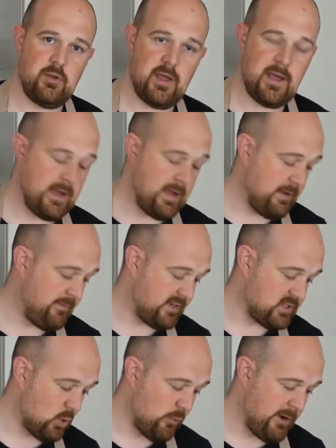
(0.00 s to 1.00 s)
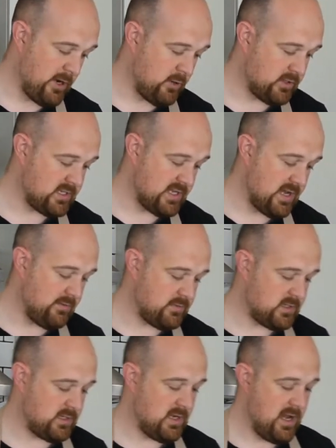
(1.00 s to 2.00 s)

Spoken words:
Victorinox knives.